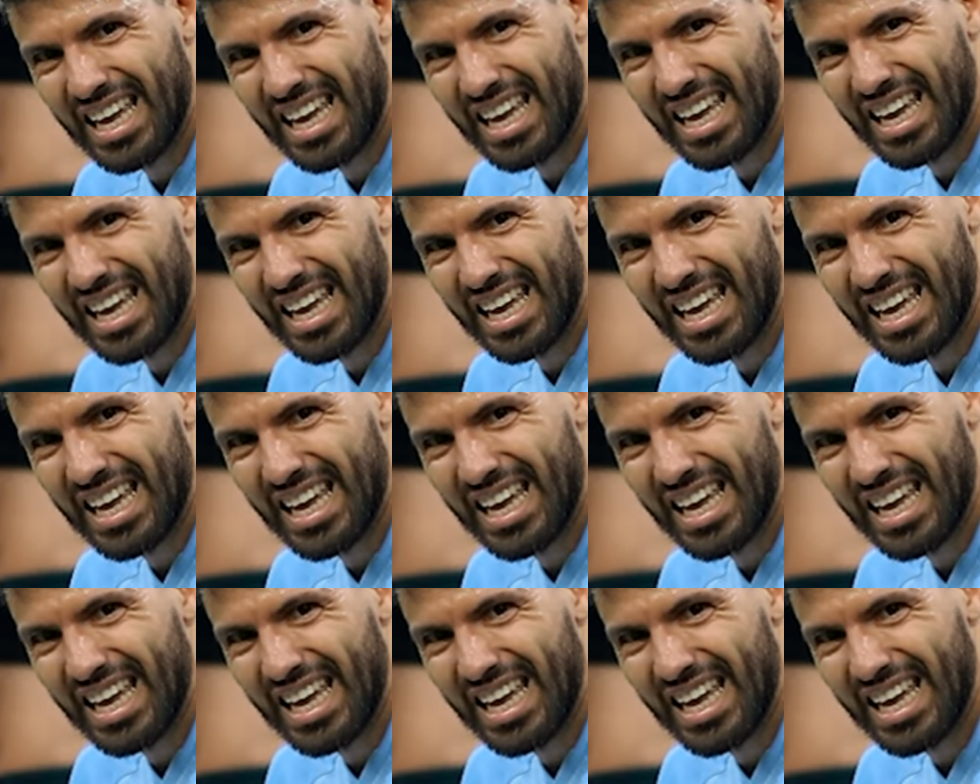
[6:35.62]

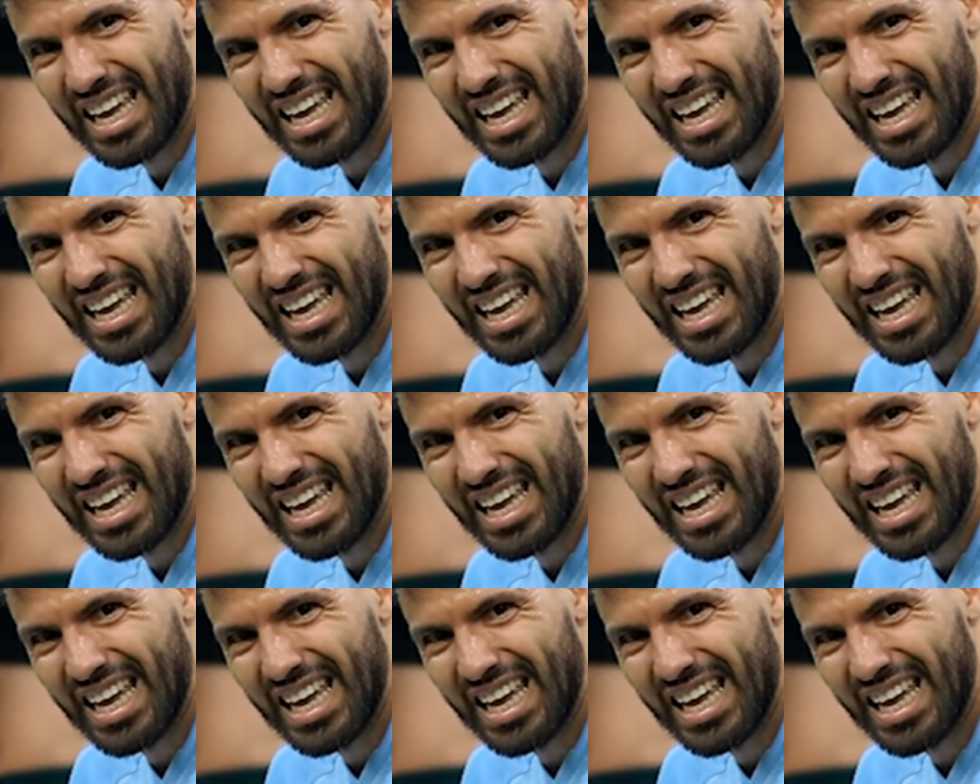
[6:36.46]

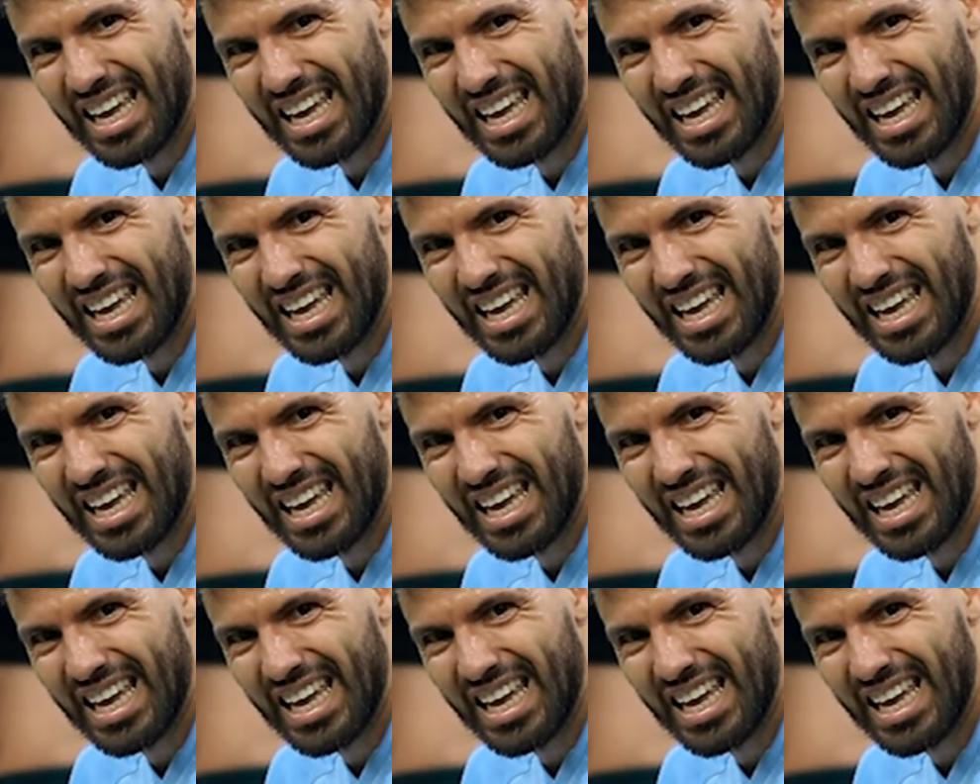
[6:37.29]

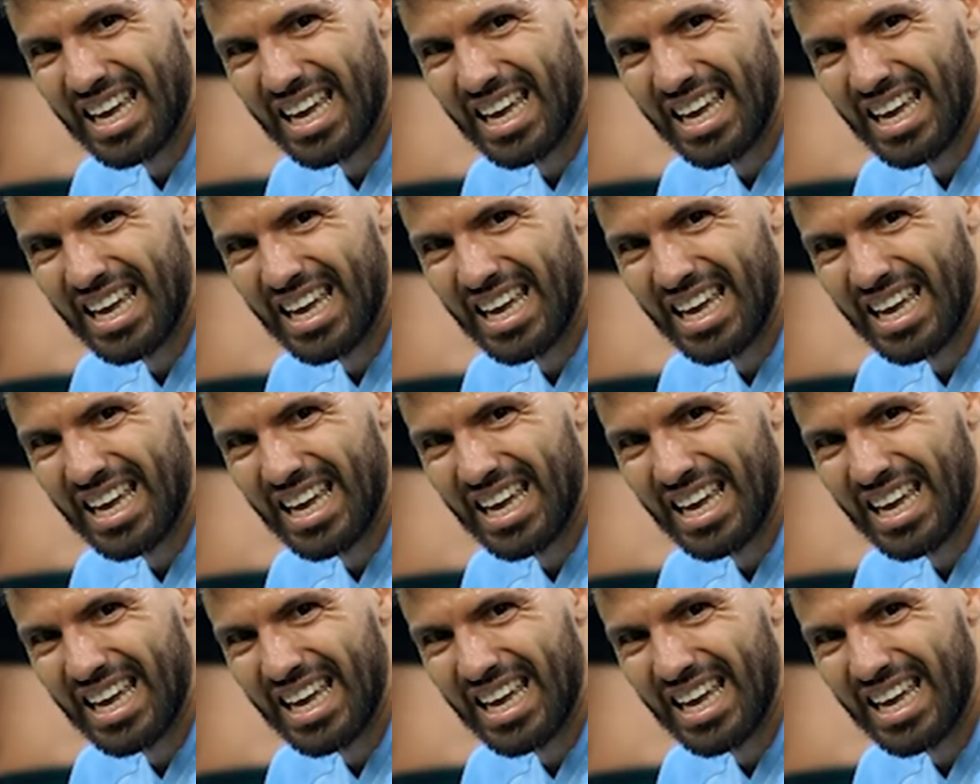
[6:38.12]
No words are spoken by the person on screen.